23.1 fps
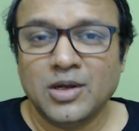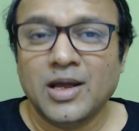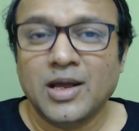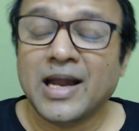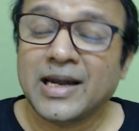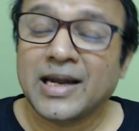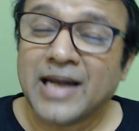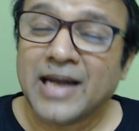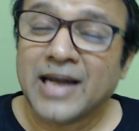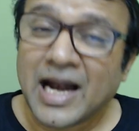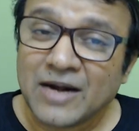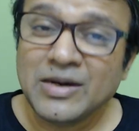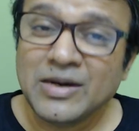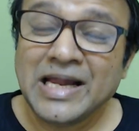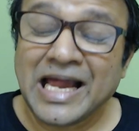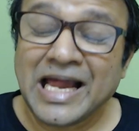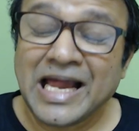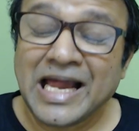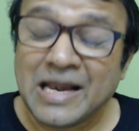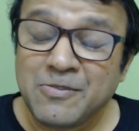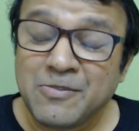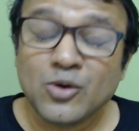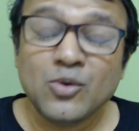And that will
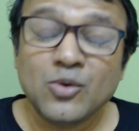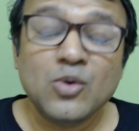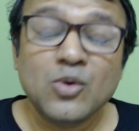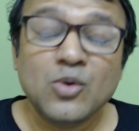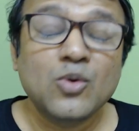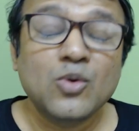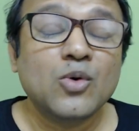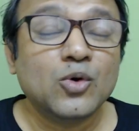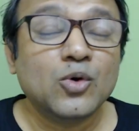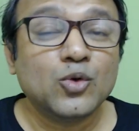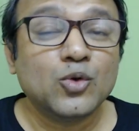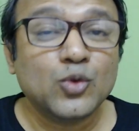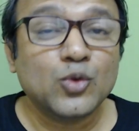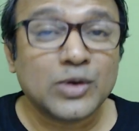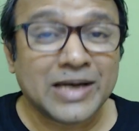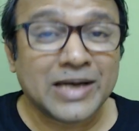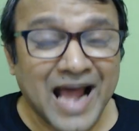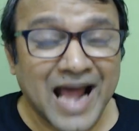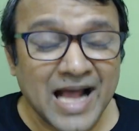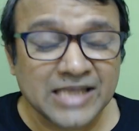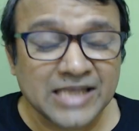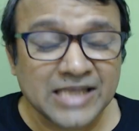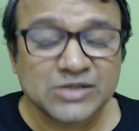help you to
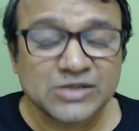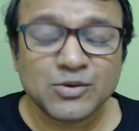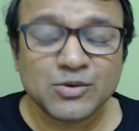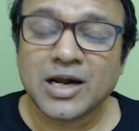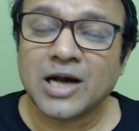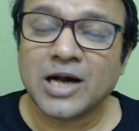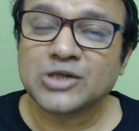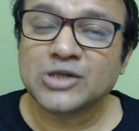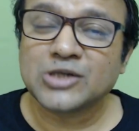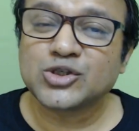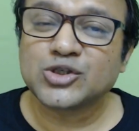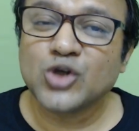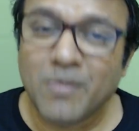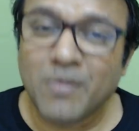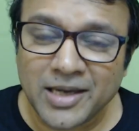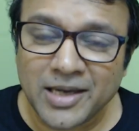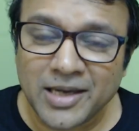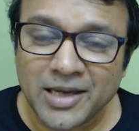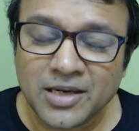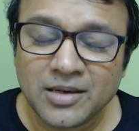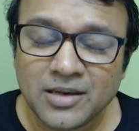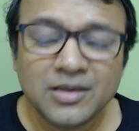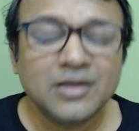relax with regards to your
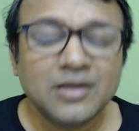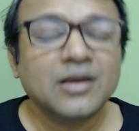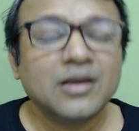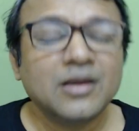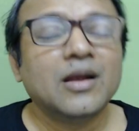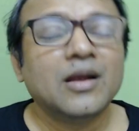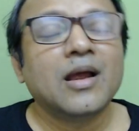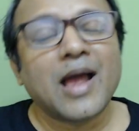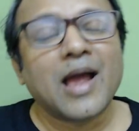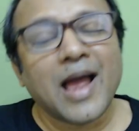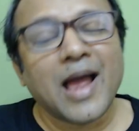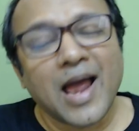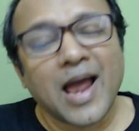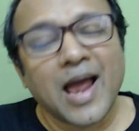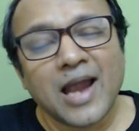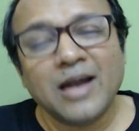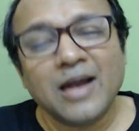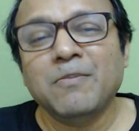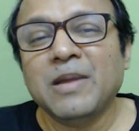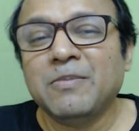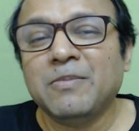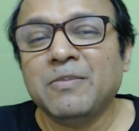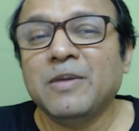mind
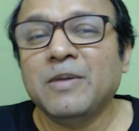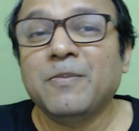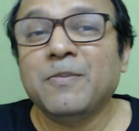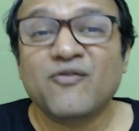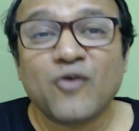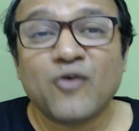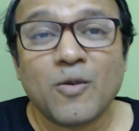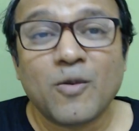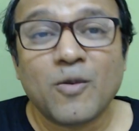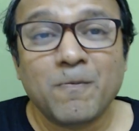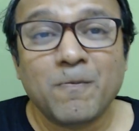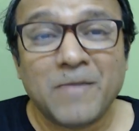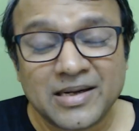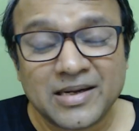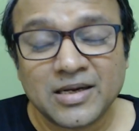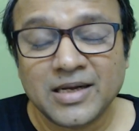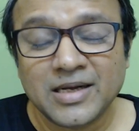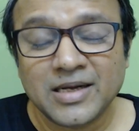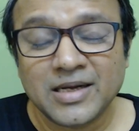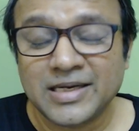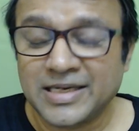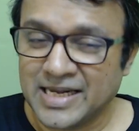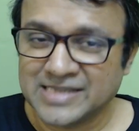and maybe perform better
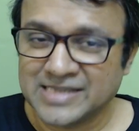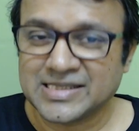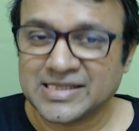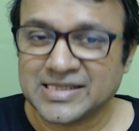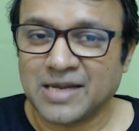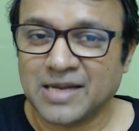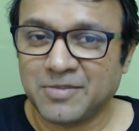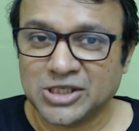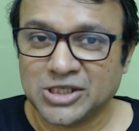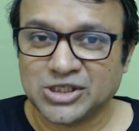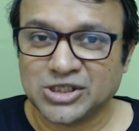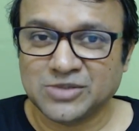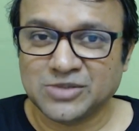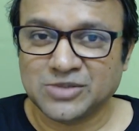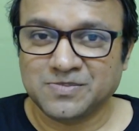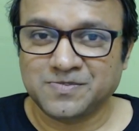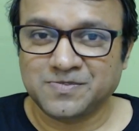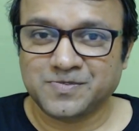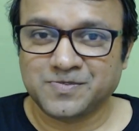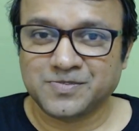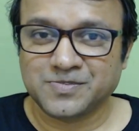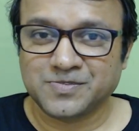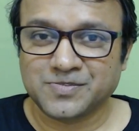in the examination.
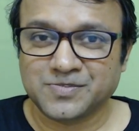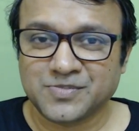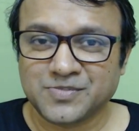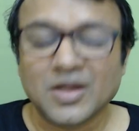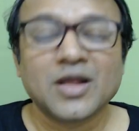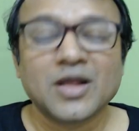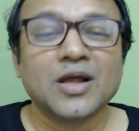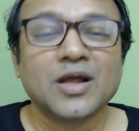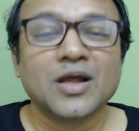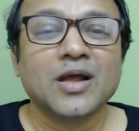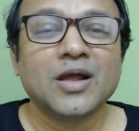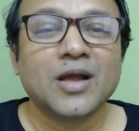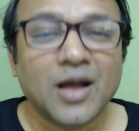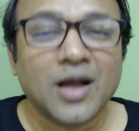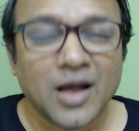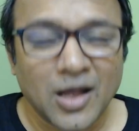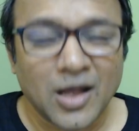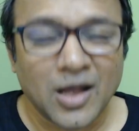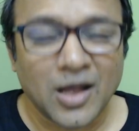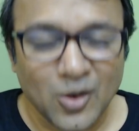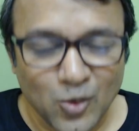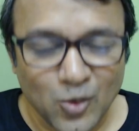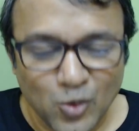
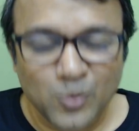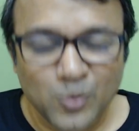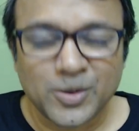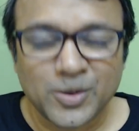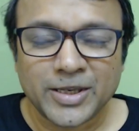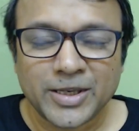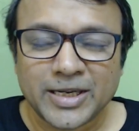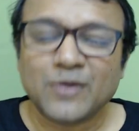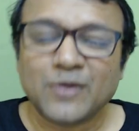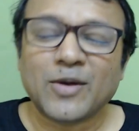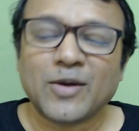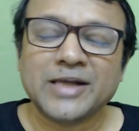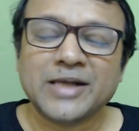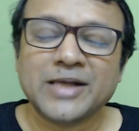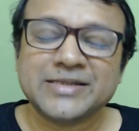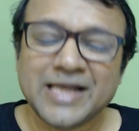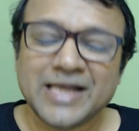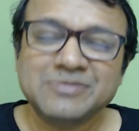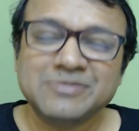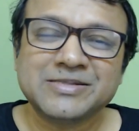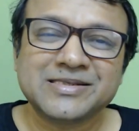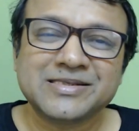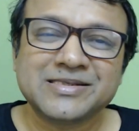I hope that advice
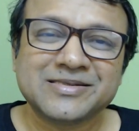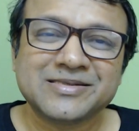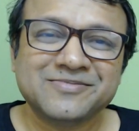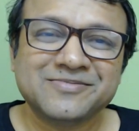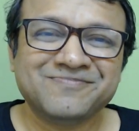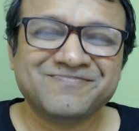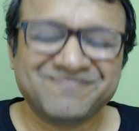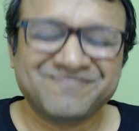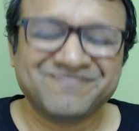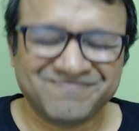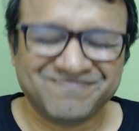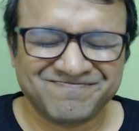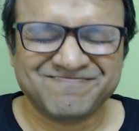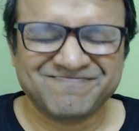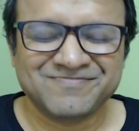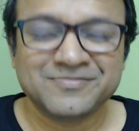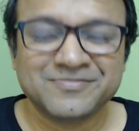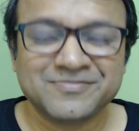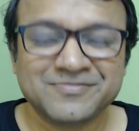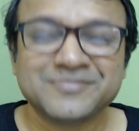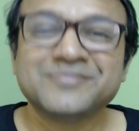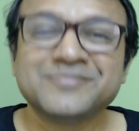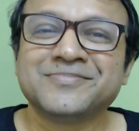helps.
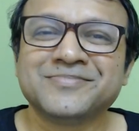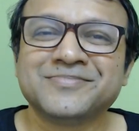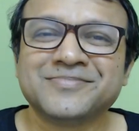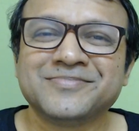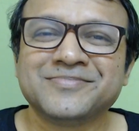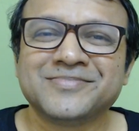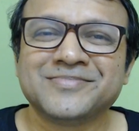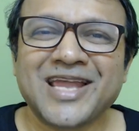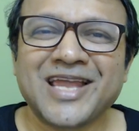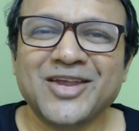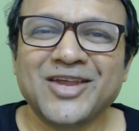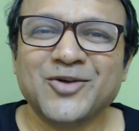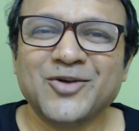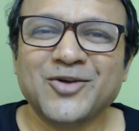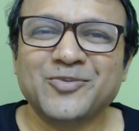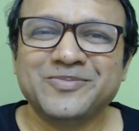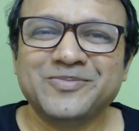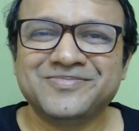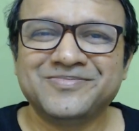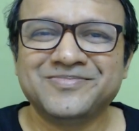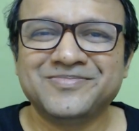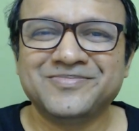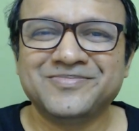Thank you.